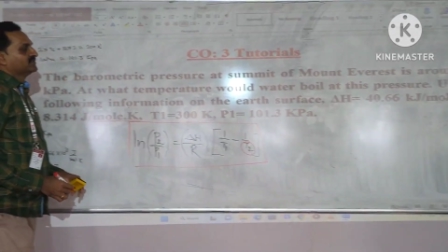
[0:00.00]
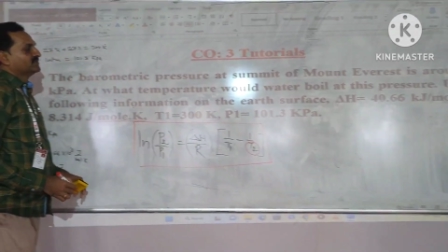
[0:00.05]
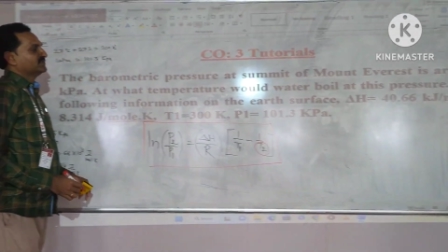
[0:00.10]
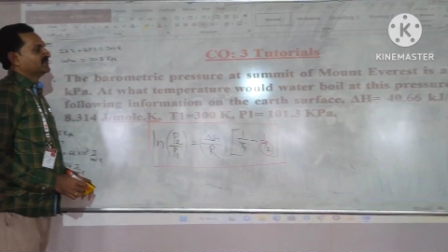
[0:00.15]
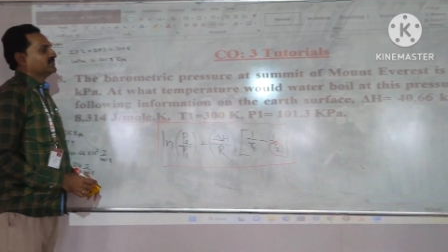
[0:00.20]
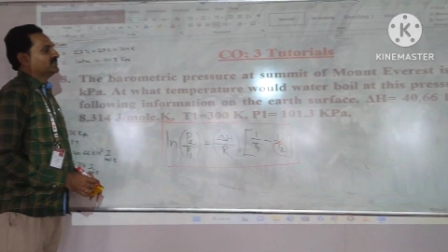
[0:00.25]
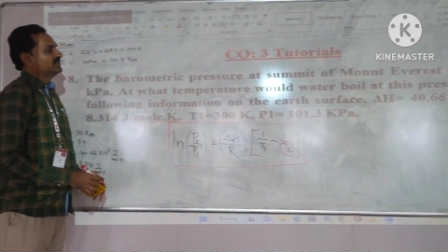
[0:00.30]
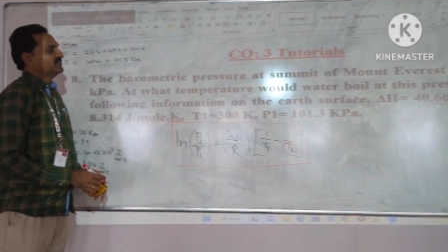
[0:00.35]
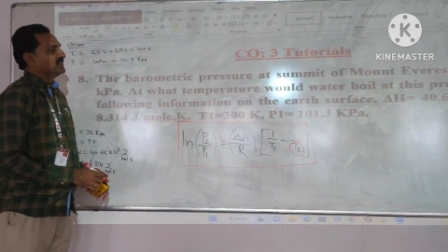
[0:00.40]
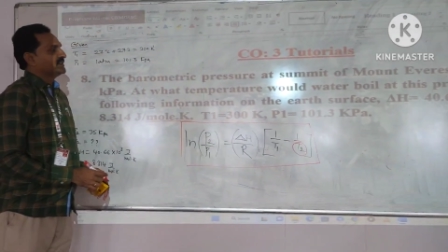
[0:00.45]
So
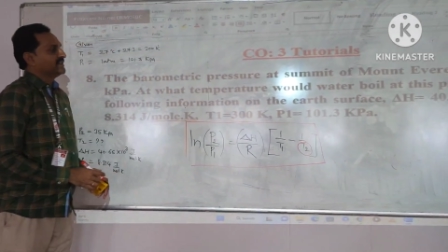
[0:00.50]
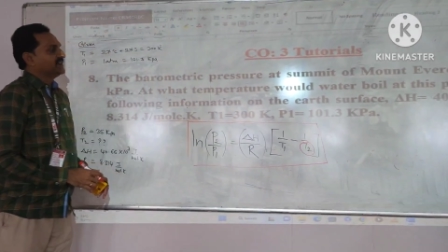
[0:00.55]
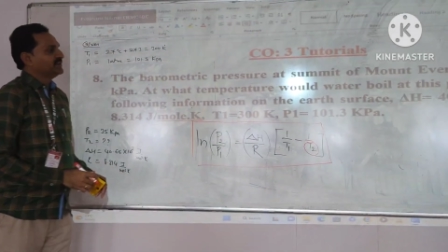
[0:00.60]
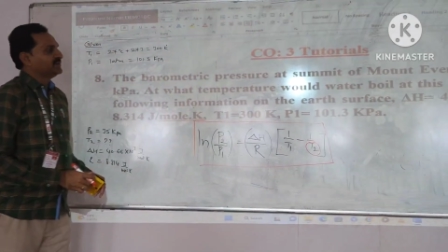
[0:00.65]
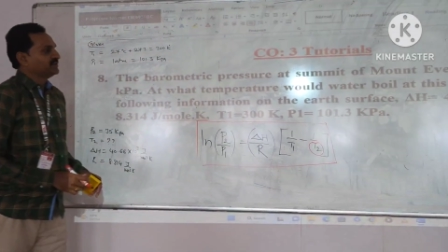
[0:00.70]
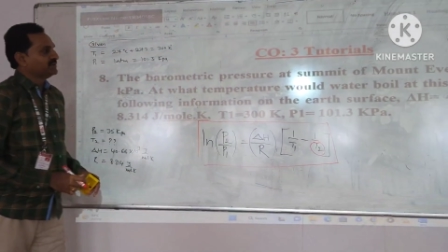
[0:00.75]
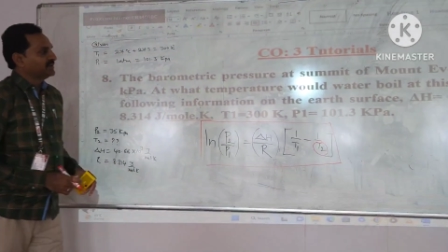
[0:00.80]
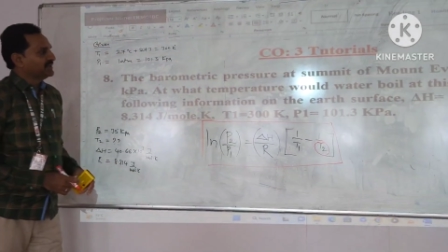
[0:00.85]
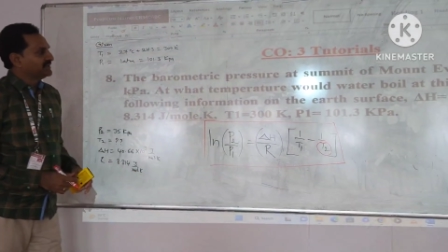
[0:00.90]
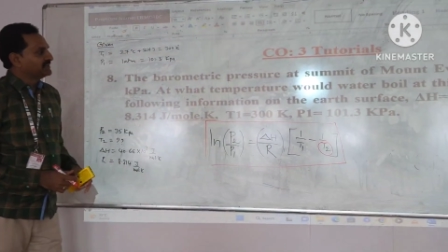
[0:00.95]

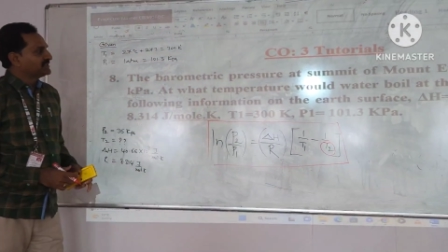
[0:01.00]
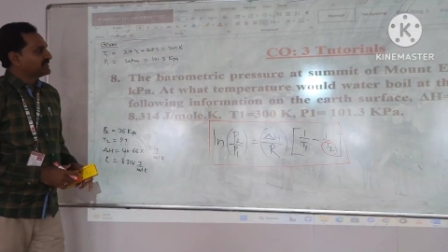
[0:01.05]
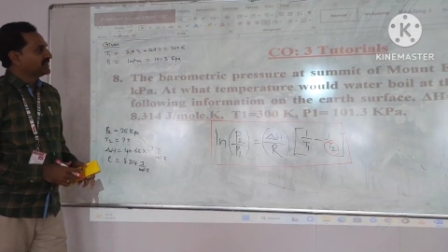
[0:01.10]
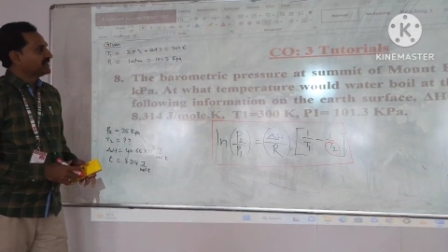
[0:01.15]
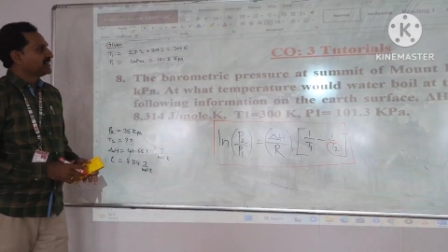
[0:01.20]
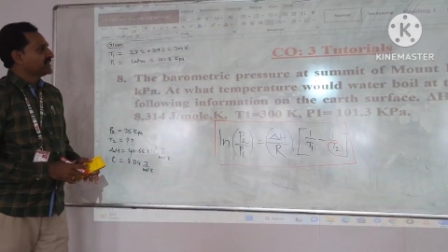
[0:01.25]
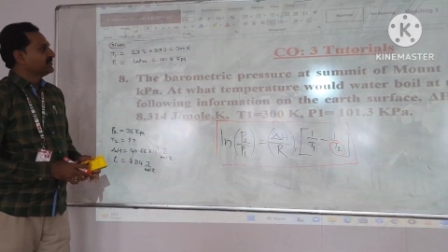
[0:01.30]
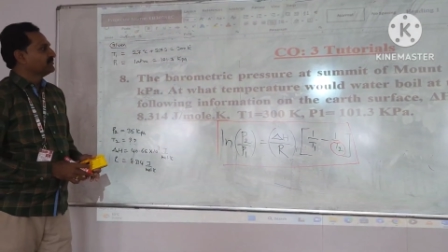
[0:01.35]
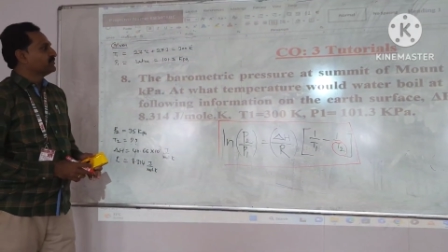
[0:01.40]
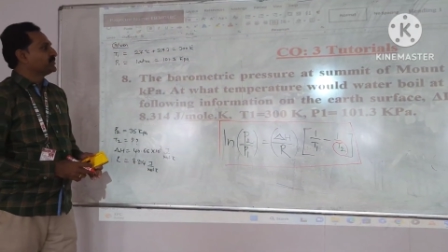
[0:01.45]
T2 is the
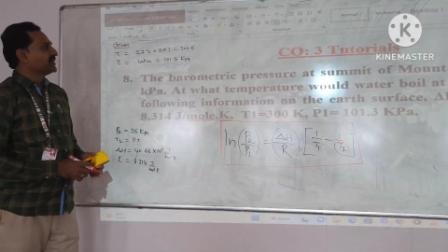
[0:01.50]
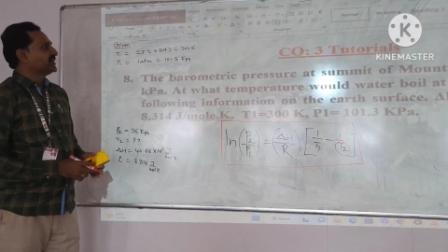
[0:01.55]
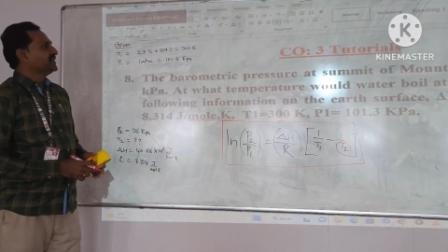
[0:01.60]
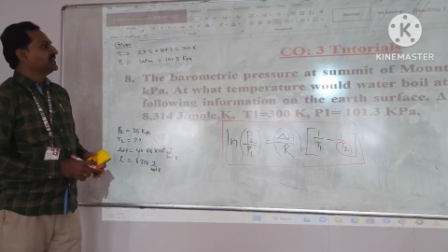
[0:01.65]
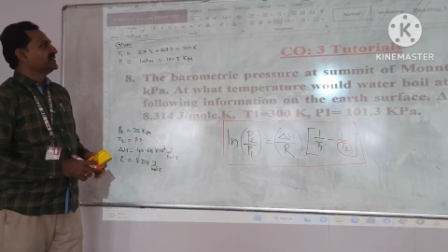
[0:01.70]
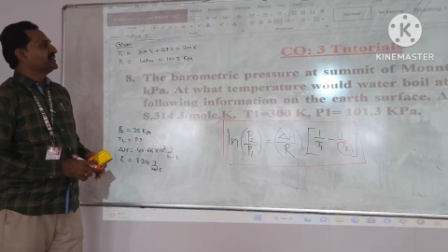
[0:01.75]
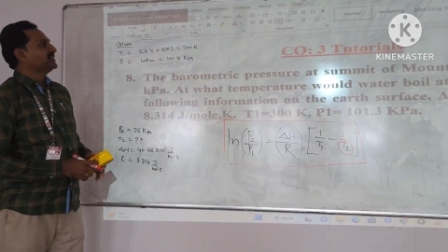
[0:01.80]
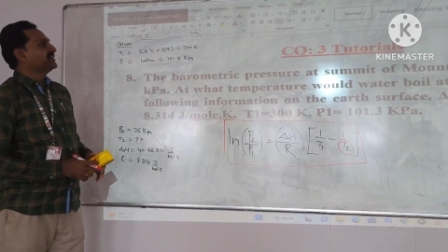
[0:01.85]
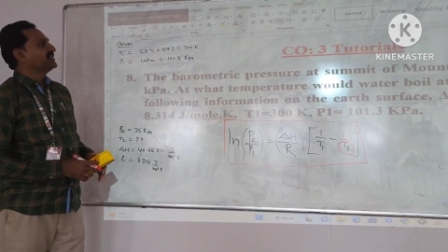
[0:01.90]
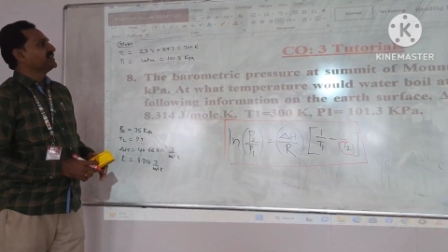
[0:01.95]

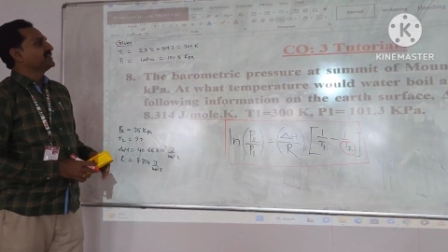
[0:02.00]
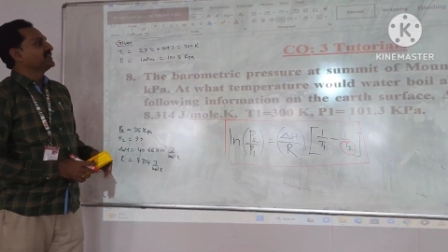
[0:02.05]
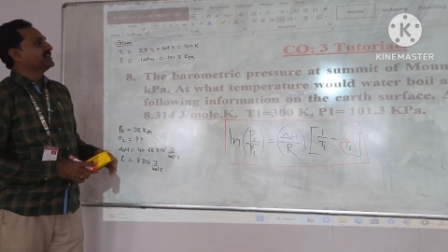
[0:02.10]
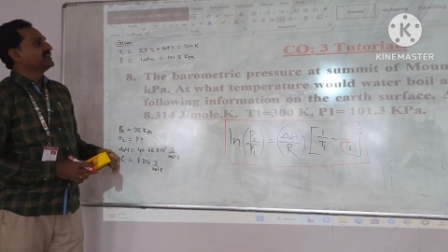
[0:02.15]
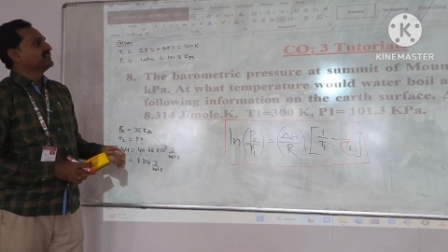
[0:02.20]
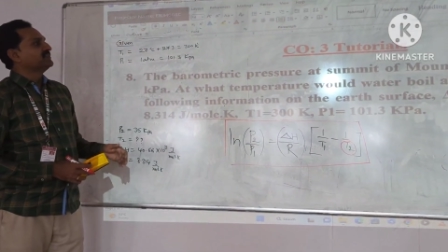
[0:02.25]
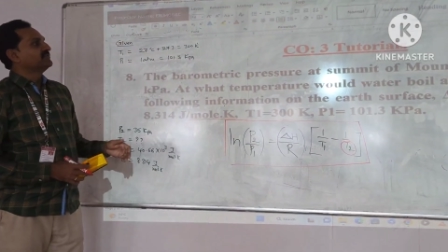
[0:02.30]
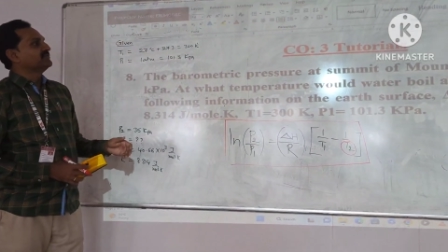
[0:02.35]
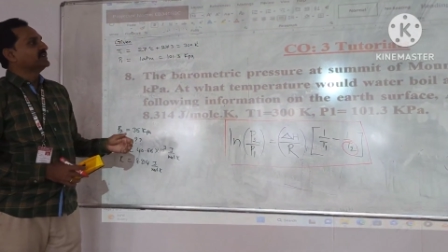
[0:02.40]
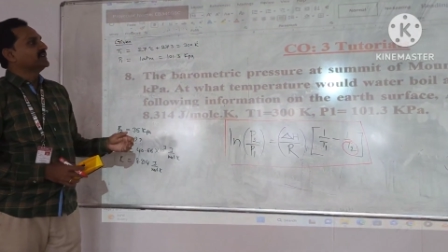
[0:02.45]
temperature
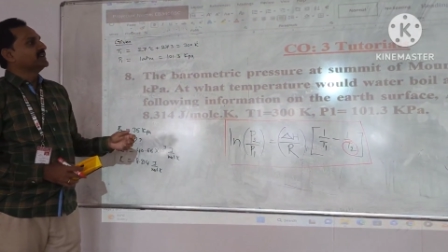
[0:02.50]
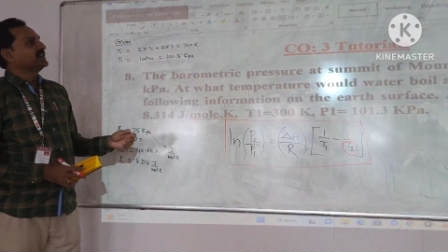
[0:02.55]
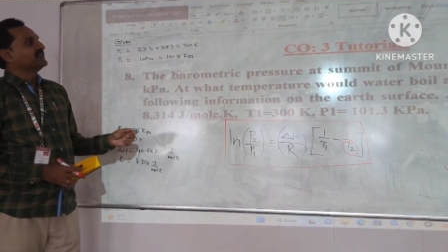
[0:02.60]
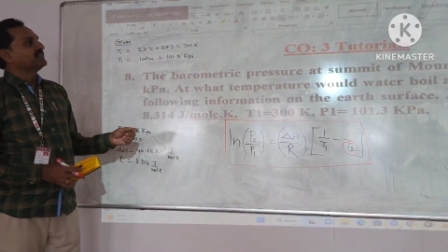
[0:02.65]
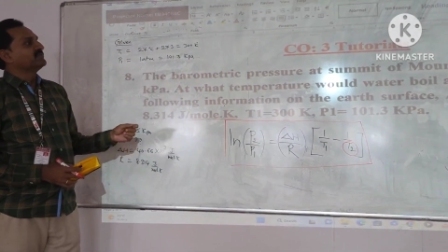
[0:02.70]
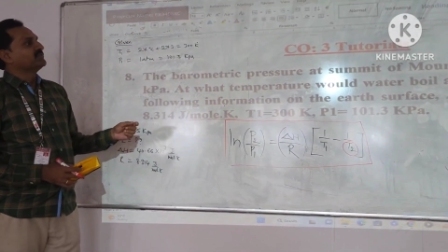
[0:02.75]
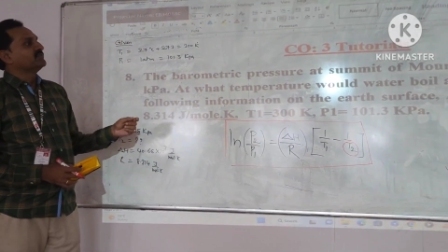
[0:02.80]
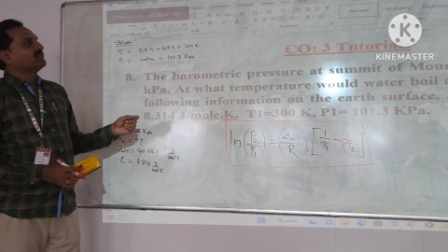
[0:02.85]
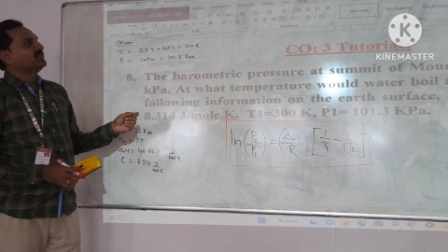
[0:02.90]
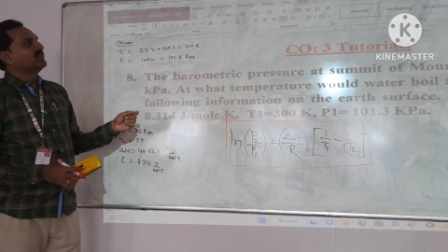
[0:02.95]
where
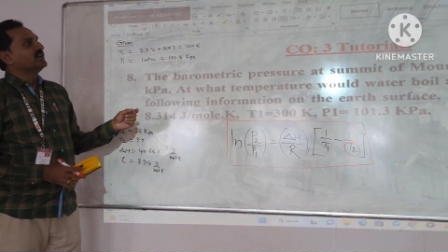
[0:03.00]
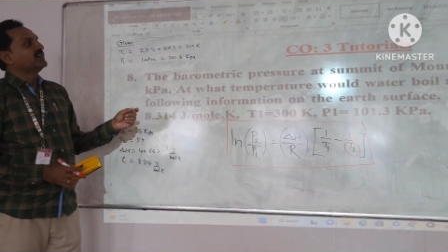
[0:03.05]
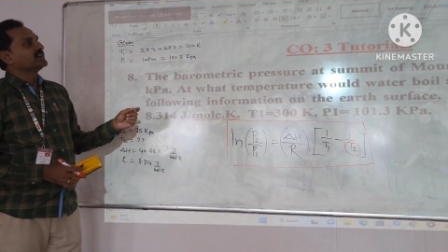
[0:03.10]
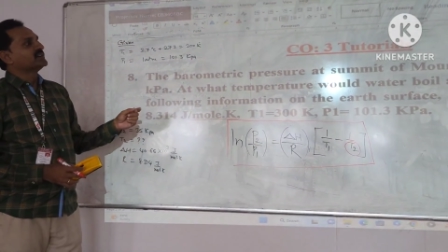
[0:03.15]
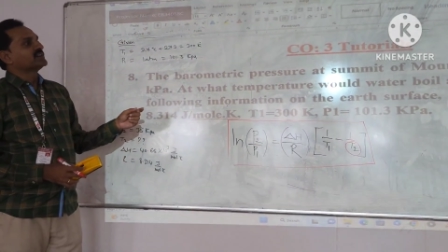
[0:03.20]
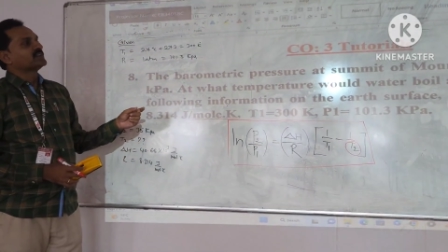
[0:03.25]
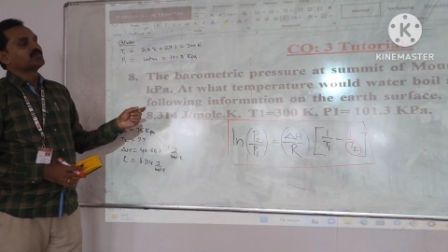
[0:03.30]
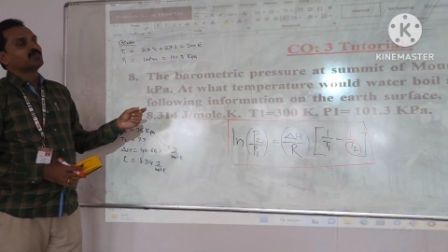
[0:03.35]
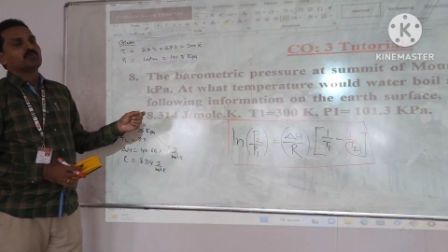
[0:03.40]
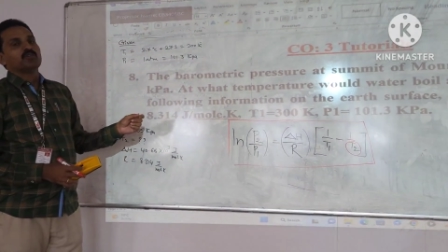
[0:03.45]

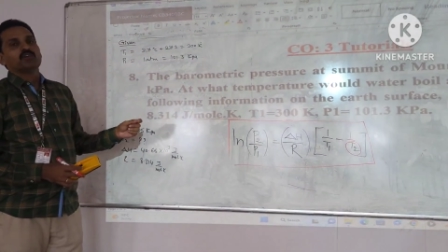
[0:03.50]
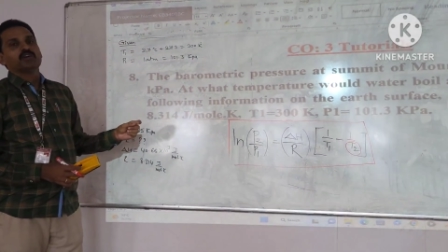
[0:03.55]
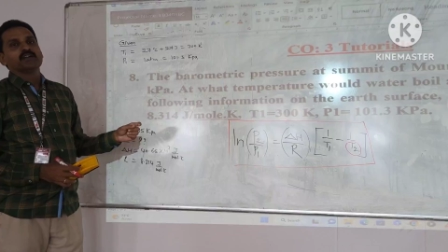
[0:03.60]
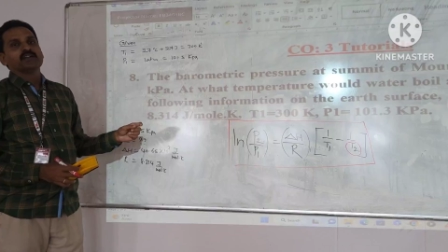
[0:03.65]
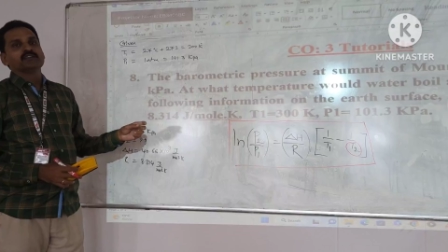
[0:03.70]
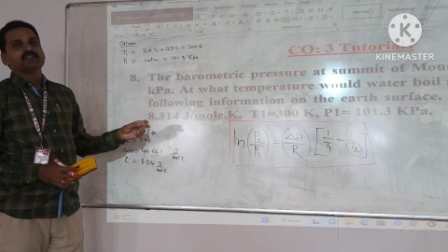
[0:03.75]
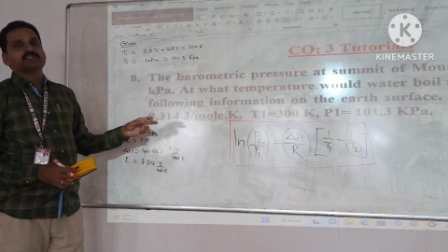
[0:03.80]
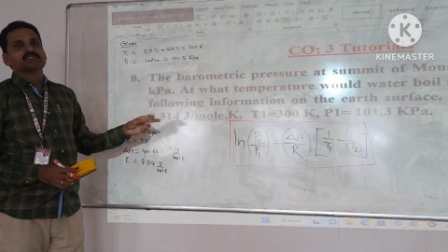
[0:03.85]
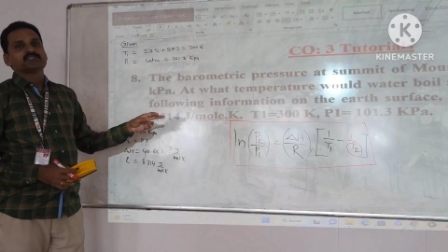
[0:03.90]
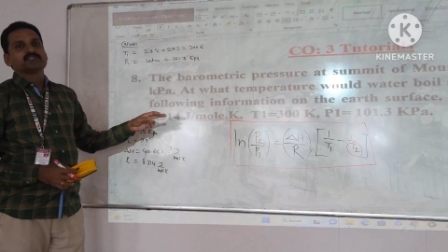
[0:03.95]
water
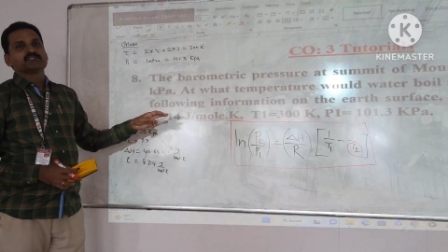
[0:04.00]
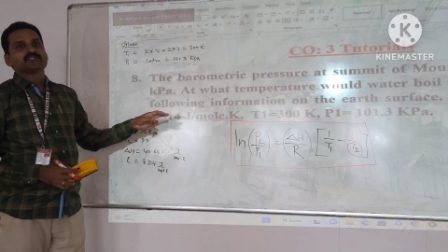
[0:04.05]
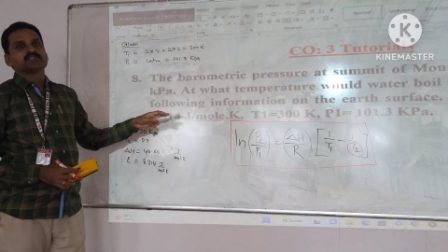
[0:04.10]
boils